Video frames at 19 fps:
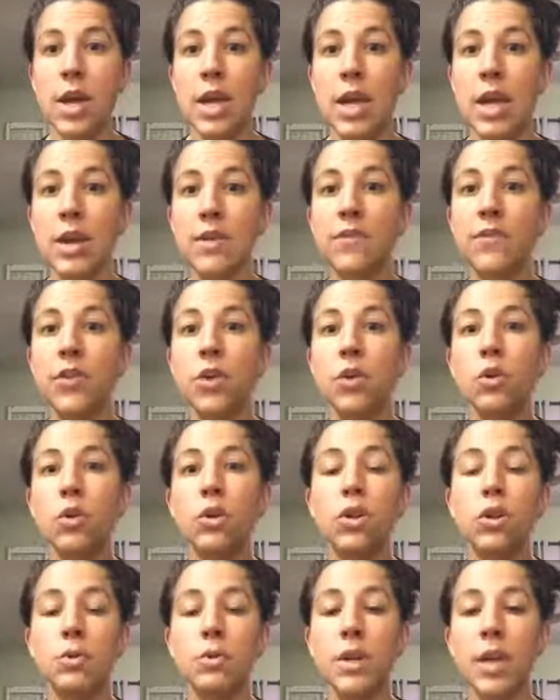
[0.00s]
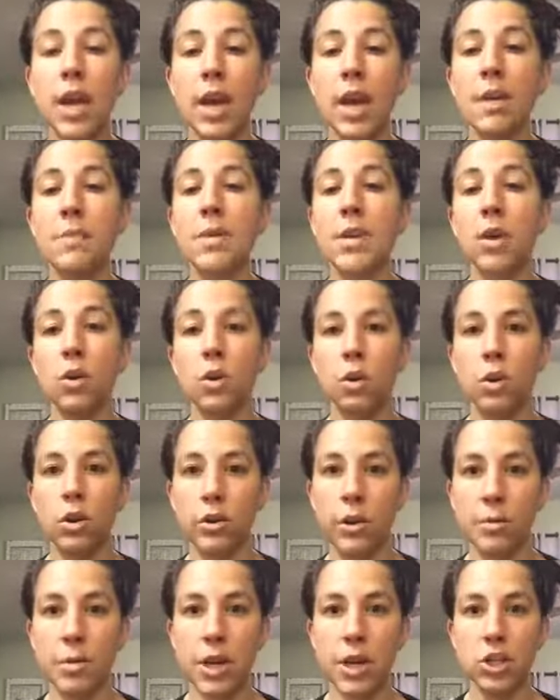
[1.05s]
if you're doing AIP or
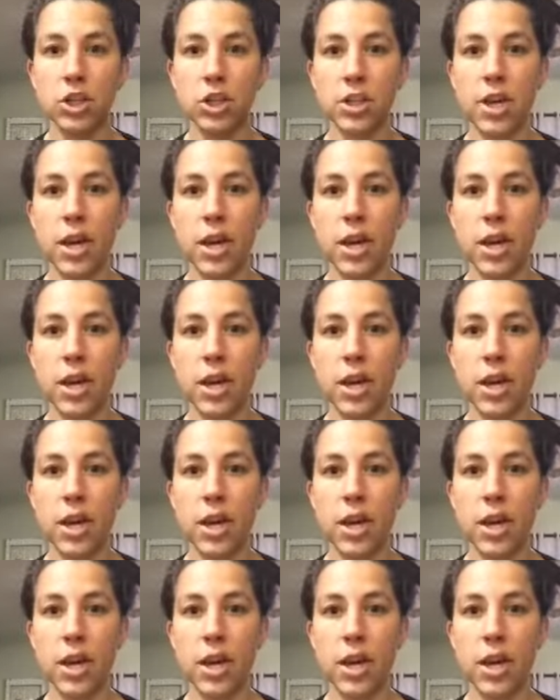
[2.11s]
elimination